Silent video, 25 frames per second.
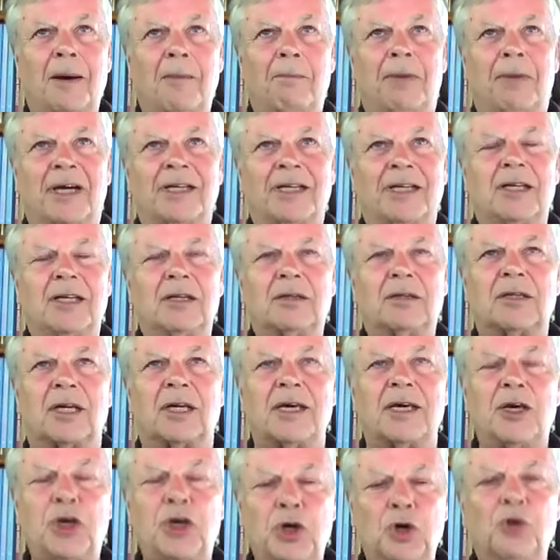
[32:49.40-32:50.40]
but the
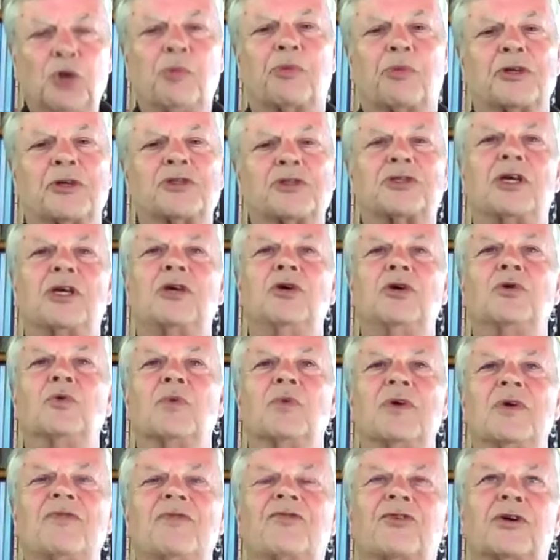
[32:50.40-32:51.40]
hubris that you
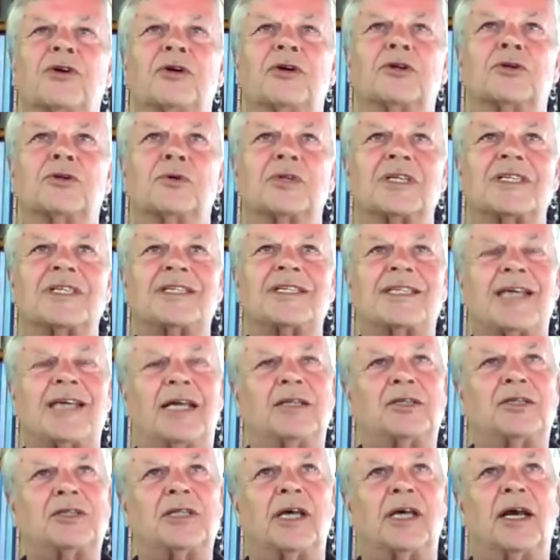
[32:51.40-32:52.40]
referred to, the
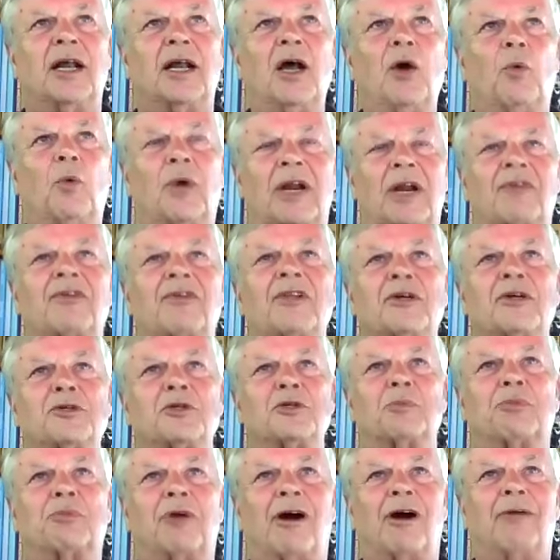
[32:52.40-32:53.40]
sense that whenever there's a
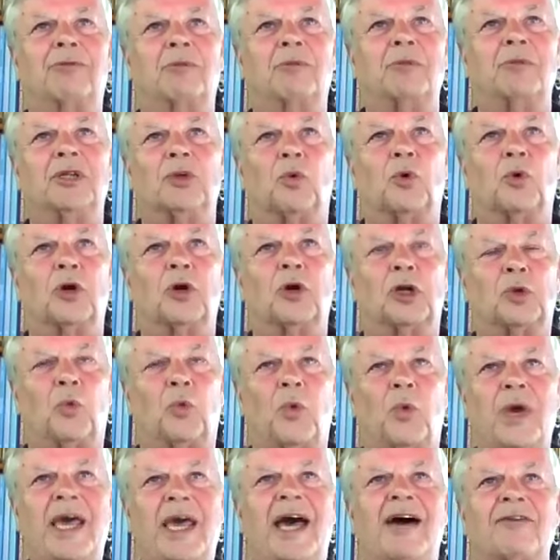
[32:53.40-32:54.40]
problem in the world,
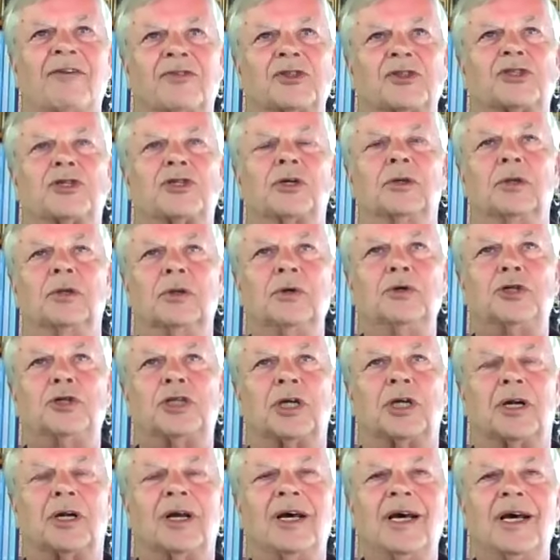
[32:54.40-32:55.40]
we have a
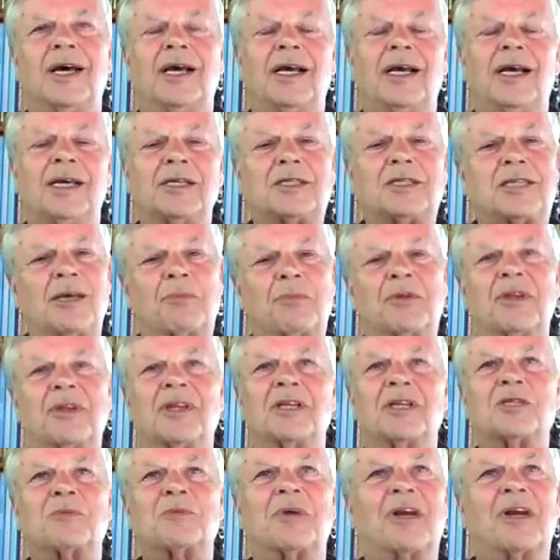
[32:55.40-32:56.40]
solution, is something
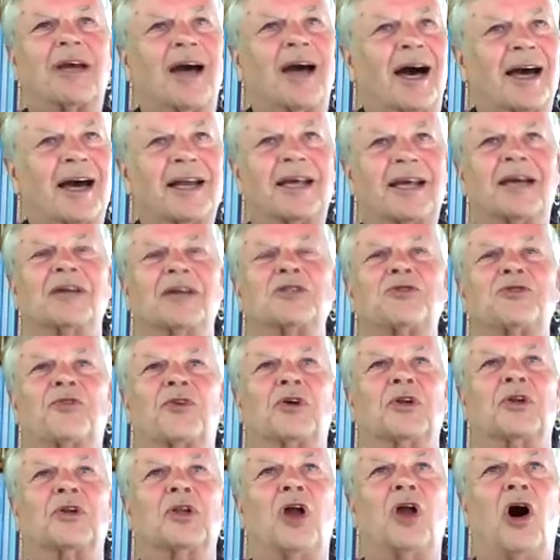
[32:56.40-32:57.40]
that has been guiding us for
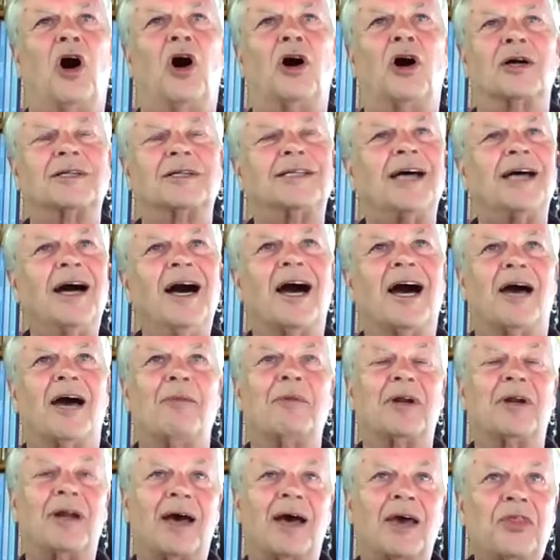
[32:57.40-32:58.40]
a long time.
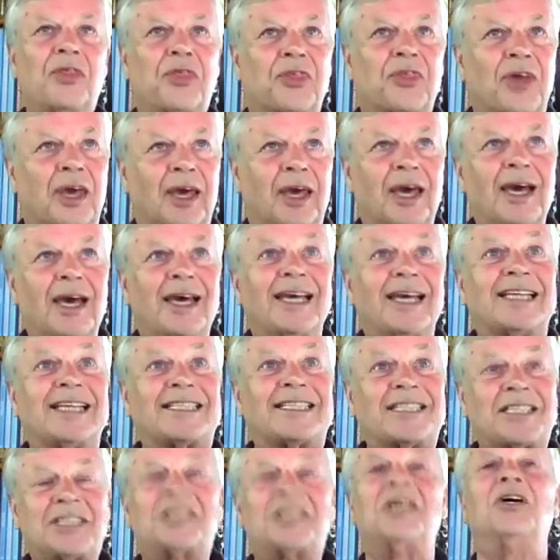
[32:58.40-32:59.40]
And I think it's
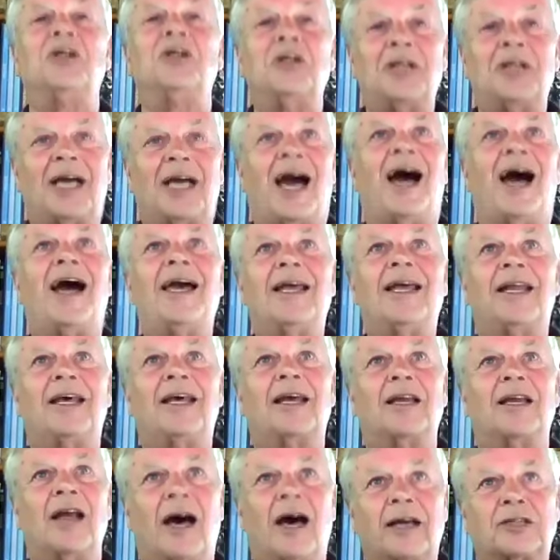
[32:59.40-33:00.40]
still
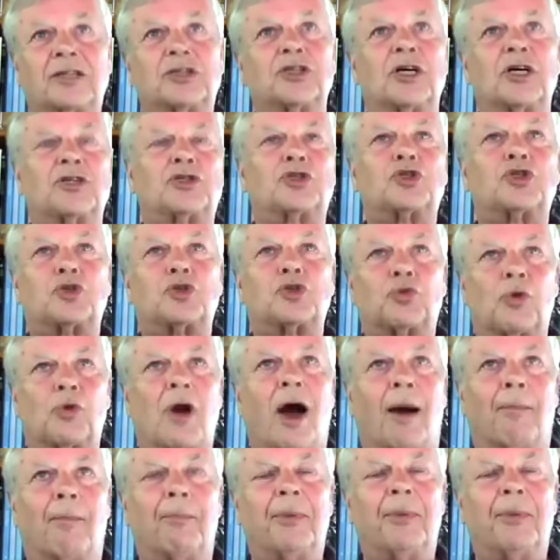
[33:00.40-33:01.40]
guiding not just Trump,